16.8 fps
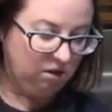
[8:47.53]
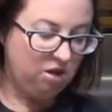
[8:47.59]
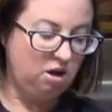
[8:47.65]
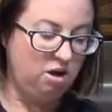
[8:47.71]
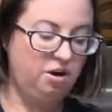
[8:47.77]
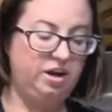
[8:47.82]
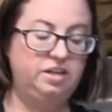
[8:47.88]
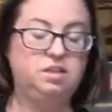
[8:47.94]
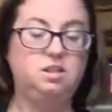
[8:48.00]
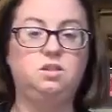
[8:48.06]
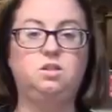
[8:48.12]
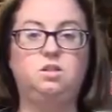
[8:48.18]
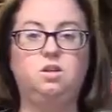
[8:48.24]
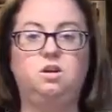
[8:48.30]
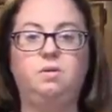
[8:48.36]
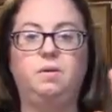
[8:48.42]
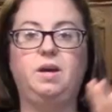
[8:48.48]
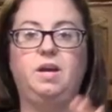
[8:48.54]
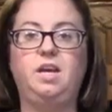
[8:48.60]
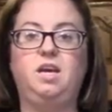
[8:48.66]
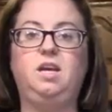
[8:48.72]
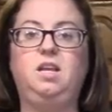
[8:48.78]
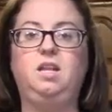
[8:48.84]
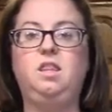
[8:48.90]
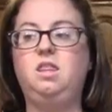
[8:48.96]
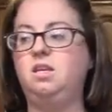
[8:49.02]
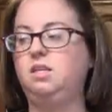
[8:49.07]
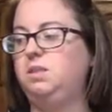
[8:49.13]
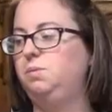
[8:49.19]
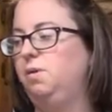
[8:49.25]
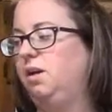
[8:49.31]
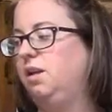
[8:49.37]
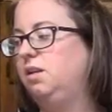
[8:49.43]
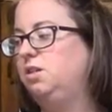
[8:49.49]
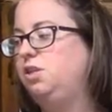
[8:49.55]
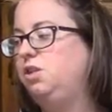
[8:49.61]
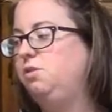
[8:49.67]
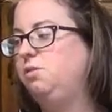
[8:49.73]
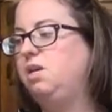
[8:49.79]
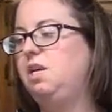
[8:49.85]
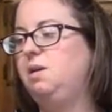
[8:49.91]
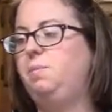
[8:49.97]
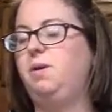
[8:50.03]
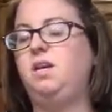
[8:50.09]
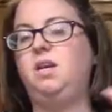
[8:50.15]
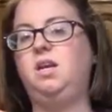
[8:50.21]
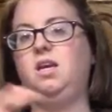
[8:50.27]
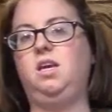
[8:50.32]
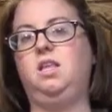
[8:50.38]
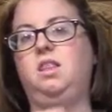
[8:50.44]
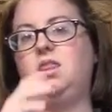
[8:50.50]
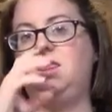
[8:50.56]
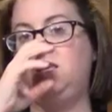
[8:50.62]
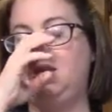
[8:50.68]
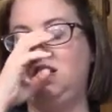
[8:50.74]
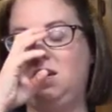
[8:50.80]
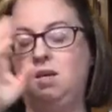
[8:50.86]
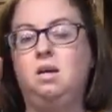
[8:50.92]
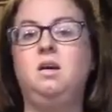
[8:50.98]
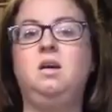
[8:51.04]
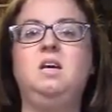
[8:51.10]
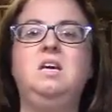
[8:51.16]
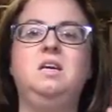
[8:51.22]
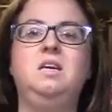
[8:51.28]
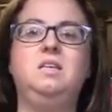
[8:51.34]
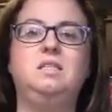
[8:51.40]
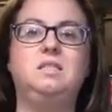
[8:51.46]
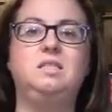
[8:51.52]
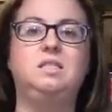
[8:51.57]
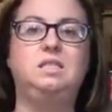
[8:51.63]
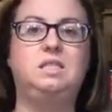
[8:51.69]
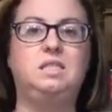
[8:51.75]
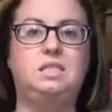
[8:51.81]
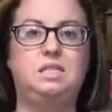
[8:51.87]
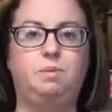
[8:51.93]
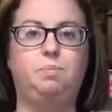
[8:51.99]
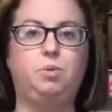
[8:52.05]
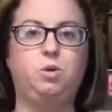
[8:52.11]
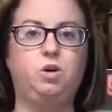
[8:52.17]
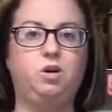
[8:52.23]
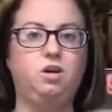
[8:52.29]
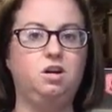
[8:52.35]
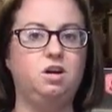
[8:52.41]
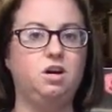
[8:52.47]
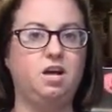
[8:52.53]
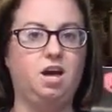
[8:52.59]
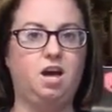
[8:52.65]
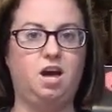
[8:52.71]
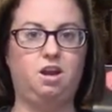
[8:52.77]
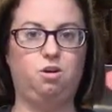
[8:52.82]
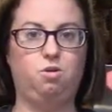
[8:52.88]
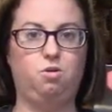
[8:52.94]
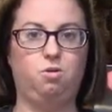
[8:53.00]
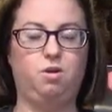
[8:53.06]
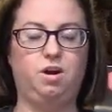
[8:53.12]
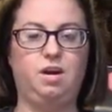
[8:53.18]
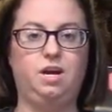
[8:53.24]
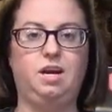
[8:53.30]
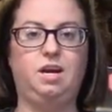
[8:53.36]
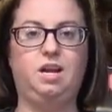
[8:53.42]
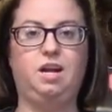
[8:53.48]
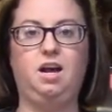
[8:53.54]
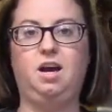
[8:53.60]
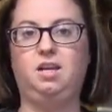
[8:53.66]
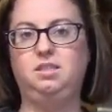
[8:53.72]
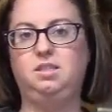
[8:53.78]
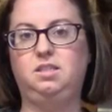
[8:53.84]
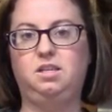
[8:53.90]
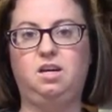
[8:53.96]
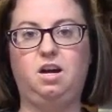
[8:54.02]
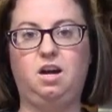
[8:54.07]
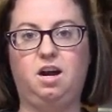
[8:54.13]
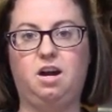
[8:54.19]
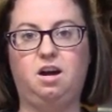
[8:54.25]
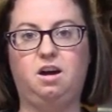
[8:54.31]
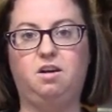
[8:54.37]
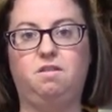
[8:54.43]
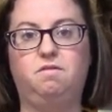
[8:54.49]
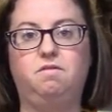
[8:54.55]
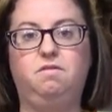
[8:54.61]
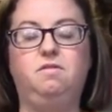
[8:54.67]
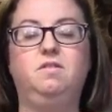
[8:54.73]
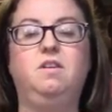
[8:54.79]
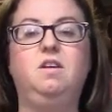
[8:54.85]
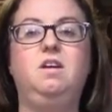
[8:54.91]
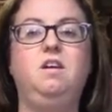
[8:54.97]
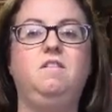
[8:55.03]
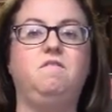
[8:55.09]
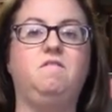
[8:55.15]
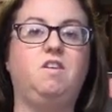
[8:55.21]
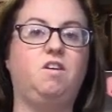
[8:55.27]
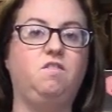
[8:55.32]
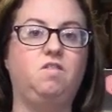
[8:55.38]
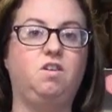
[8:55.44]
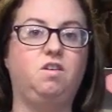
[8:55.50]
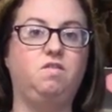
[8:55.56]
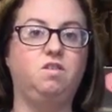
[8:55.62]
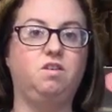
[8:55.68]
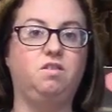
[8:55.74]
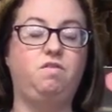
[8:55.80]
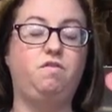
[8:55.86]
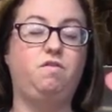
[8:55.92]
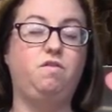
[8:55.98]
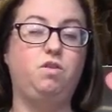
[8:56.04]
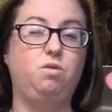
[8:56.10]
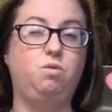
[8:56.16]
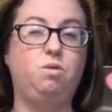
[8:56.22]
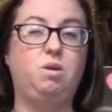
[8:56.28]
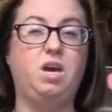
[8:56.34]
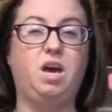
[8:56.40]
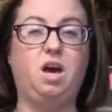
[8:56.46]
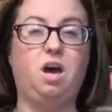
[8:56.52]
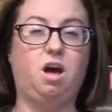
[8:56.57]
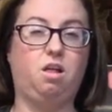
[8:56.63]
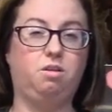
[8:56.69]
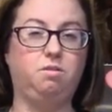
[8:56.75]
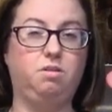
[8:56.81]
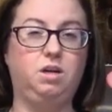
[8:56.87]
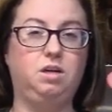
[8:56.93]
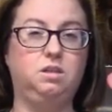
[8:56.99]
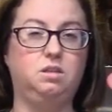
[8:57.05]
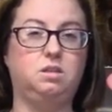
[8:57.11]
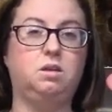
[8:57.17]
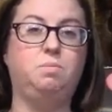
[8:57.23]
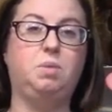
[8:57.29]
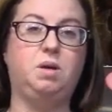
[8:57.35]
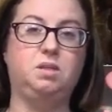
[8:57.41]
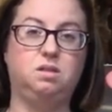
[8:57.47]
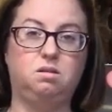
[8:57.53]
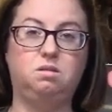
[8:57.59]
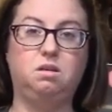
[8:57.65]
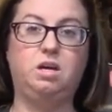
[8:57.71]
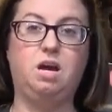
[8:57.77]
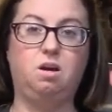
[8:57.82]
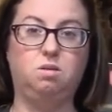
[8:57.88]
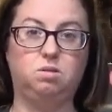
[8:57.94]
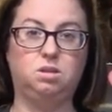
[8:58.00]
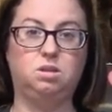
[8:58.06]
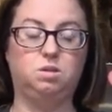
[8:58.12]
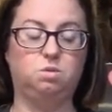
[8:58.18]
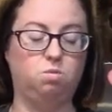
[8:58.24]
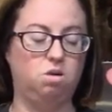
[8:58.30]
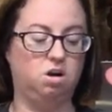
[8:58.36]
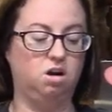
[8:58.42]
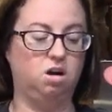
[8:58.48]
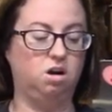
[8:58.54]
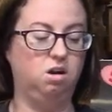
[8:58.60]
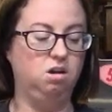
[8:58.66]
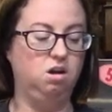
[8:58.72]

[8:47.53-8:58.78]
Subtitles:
All right, so in this one, to keep it in the sipper category, it has to have very, very, very few calories. It basically counts as water.